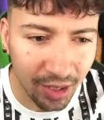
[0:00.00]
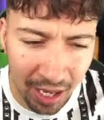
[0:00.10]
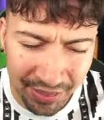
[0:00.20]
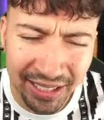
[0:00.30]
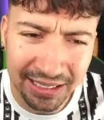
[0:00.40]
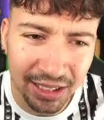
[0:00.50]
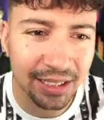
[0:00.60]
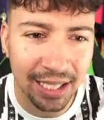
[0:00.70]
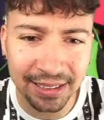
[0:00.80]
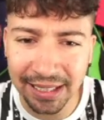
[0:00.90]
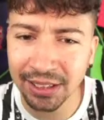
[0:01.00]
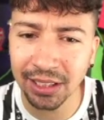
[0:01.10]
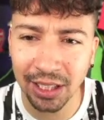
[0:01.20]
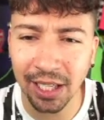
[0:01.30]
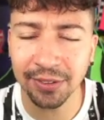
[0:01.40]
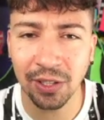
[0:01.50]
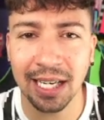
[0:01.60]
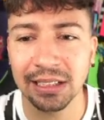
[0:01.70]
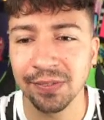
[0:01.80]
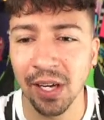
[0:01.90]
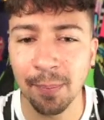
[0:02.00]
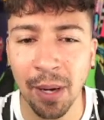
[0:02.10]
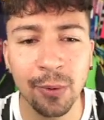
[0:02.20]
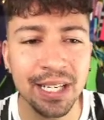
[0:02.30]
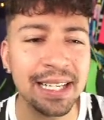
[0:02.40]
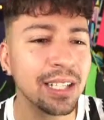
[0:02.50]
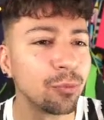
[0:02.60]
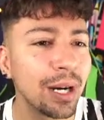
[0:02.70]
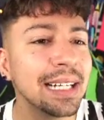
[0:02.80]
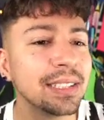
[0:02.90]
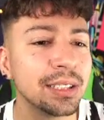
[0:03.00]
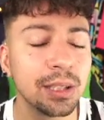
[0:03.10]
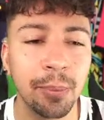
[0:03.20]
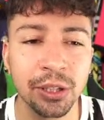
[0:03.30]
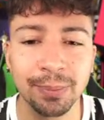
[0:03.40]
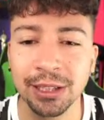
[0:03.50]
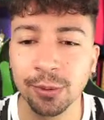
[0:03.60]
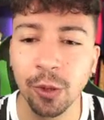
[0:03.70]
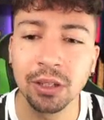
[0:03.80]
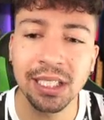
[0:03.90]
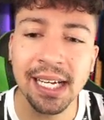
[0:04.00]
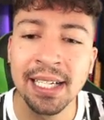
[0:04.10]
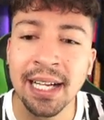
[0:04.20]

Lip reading: I think it's a decent enough transfer, but I would need a reason to push me towards it.